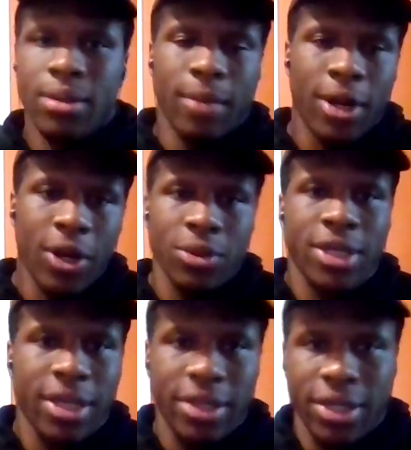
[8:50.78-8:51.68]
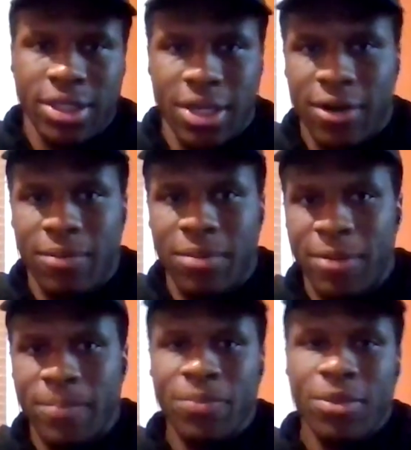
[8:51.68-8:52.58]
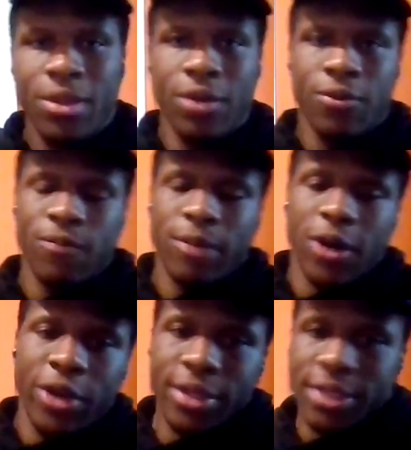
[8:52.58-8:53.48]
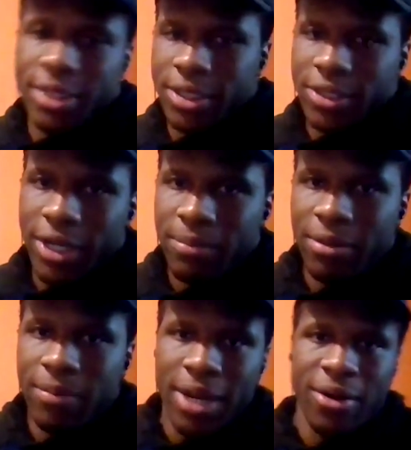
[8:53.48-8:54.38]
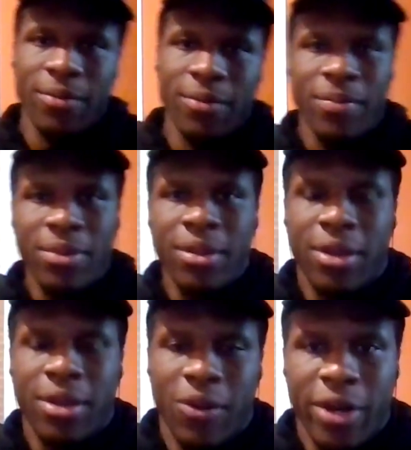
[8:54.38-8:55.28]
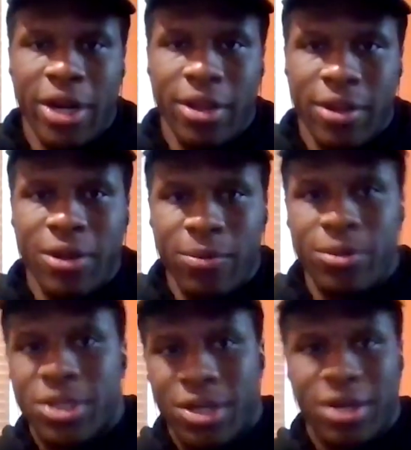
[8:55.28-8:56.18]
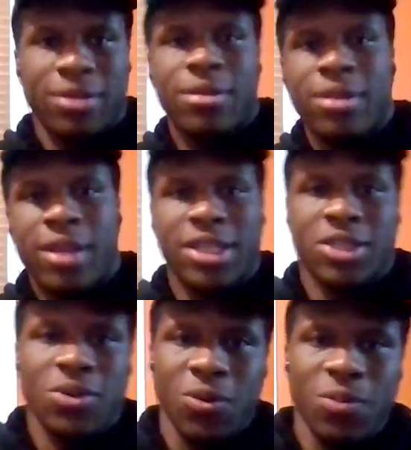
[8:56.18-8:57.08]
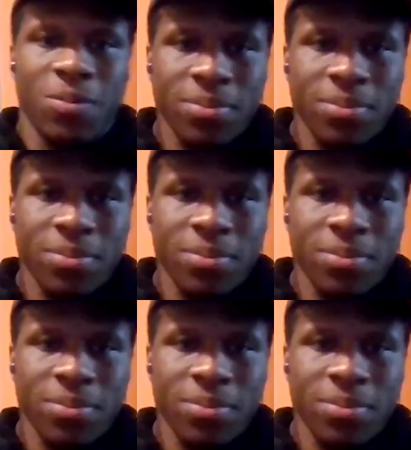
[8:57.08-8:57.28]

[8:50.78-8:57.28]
own technique to help me improve my weaknesses so I can be better and ready to come with y'all at school.